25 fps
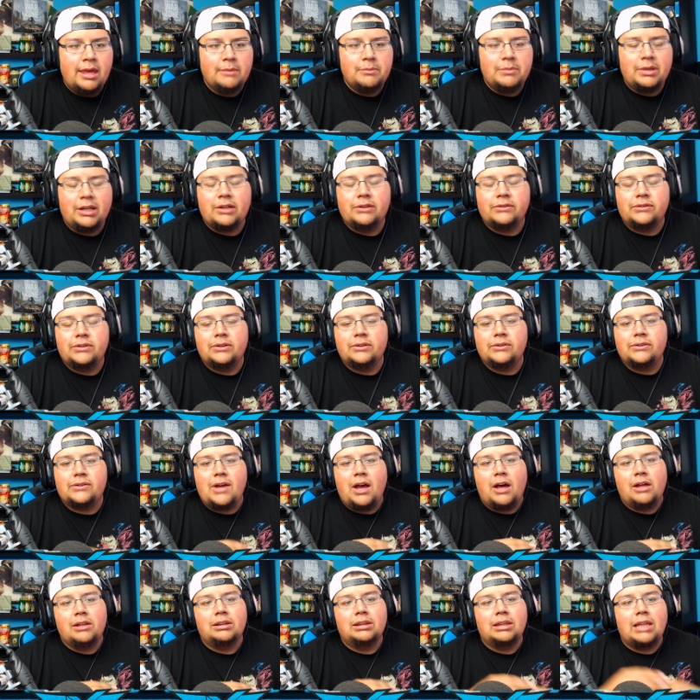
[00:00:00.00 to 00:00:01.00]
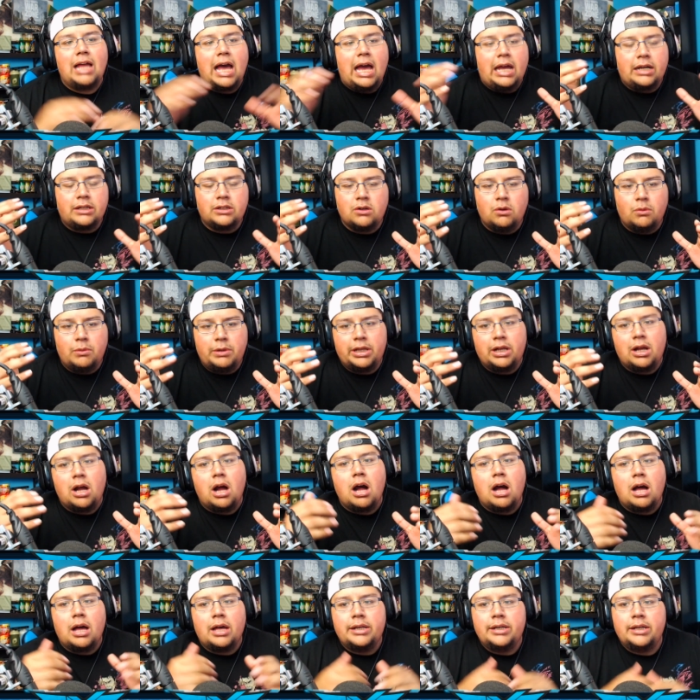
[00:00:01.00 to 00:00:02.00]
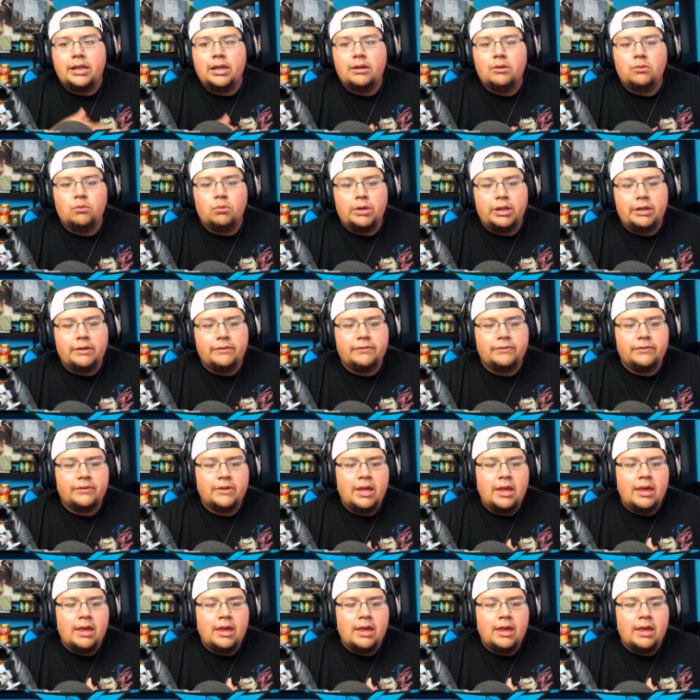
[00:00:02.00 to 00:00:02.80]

because there's a lot going on with